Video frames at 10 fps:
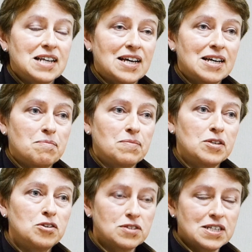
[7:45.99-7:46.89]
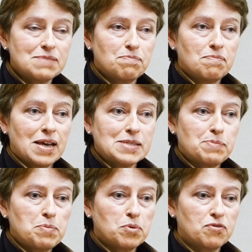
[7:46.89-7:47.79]
Uh, not, this makes
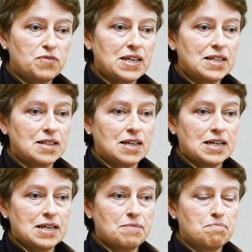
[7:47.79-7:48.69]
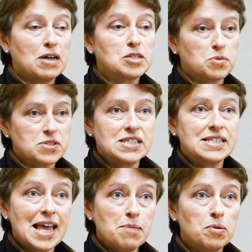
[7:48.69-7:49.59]
people feel um, much more
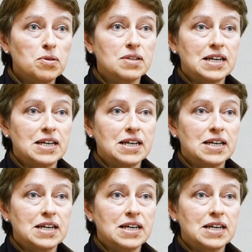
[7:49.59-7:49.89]
stable,